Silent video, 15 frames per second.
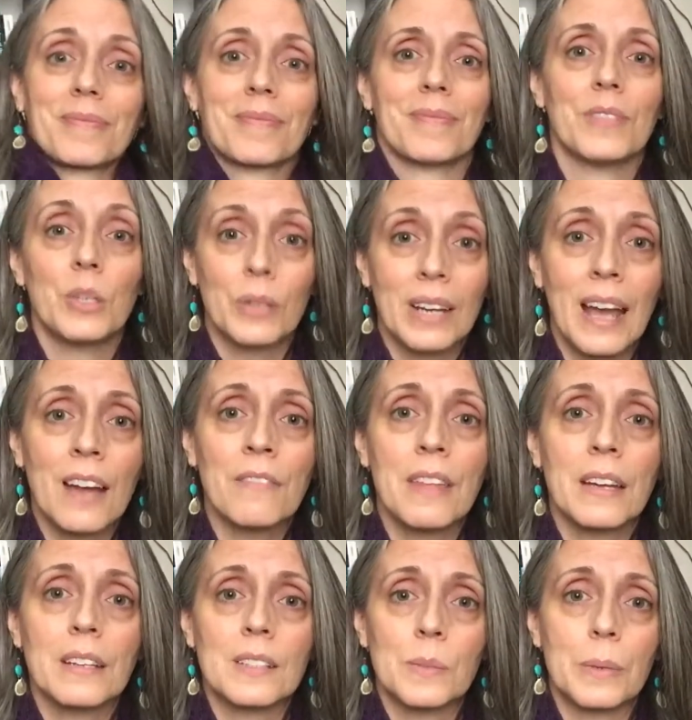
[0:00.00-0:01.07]
You can have
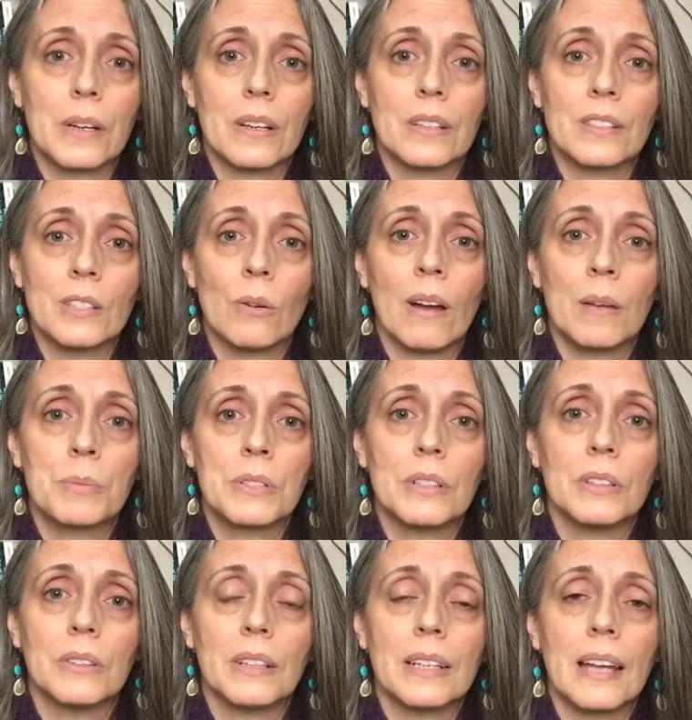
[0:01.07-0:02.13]
that experience. You
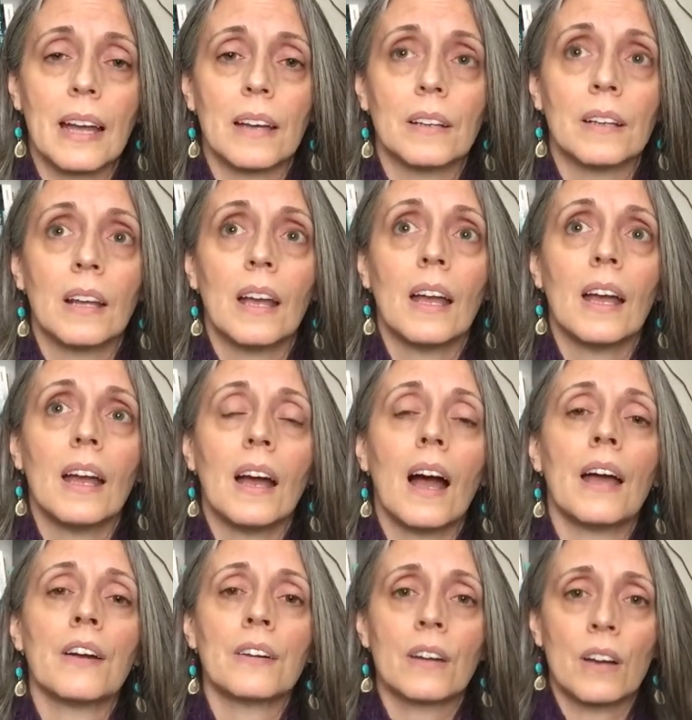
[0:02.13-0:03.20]
absolutely can.
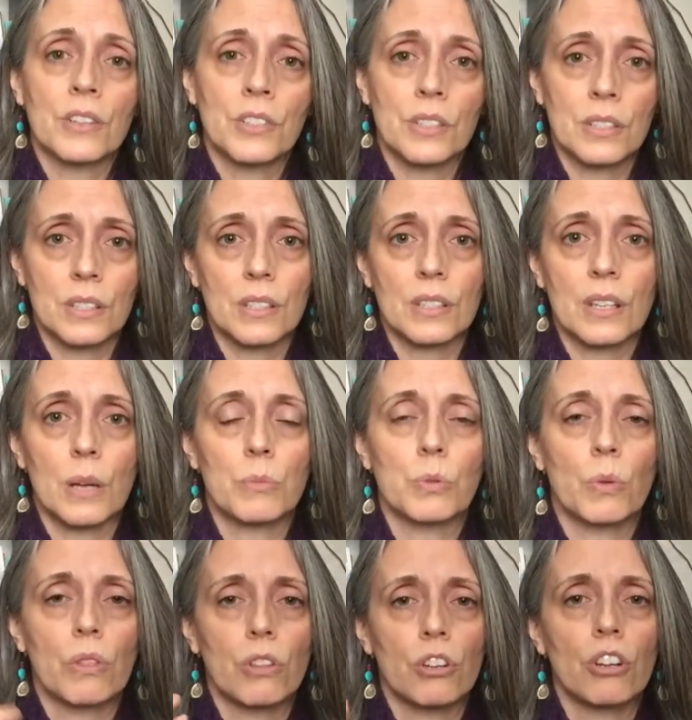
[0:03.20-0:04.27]
Higher consciousness comes
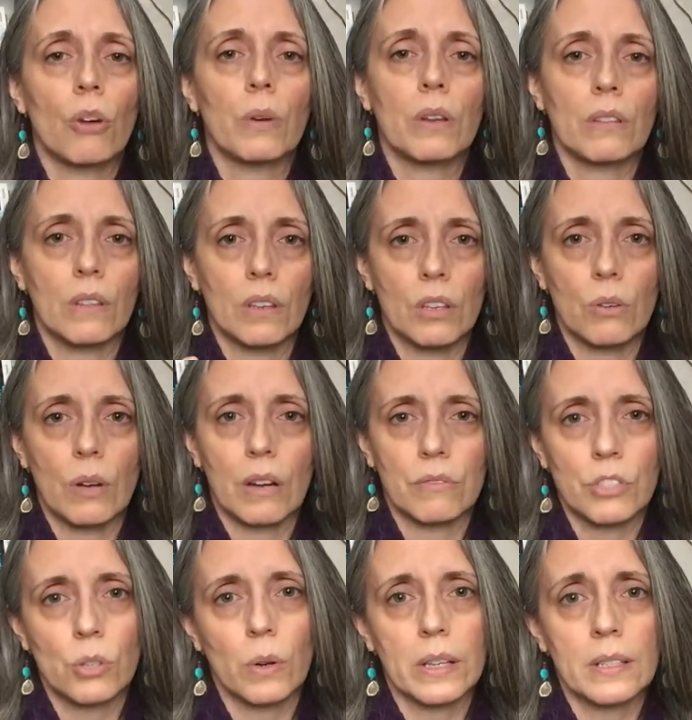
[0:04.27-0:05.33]
with the knowing that you have
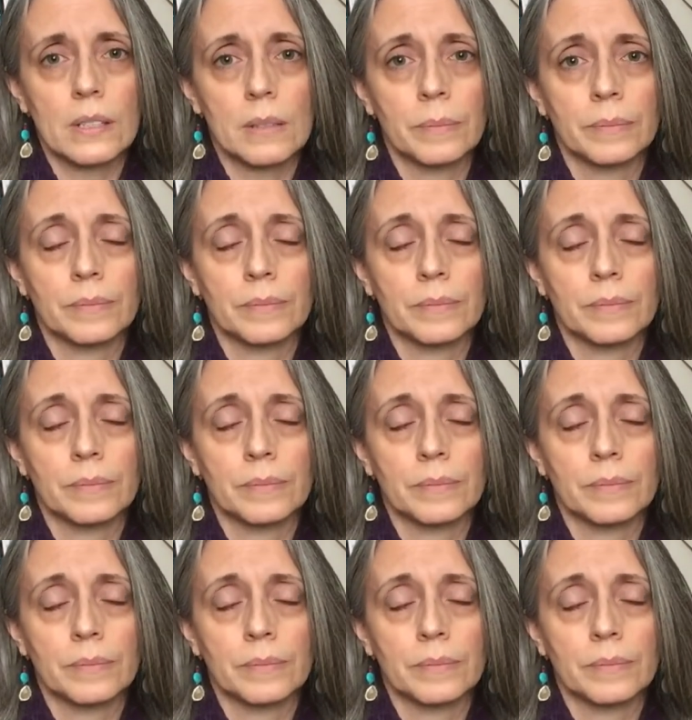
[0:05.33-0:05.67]
choice.